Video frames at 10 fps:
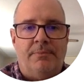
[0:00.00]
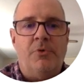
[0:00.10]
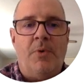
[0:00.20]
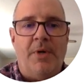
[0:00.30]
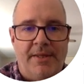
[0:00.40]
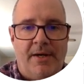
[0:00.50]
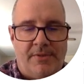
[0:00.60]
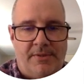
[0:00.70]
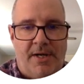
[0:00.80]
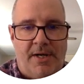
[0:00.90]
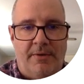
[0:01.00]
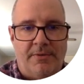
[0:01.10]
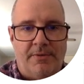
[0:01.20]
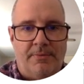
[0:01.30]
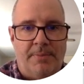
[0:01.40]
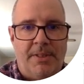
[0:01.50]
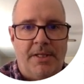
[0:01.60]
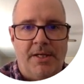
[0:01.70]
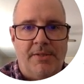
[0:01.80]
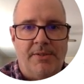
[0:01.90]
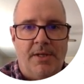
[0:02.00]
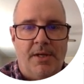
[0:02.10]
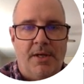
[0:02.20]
$20,000 because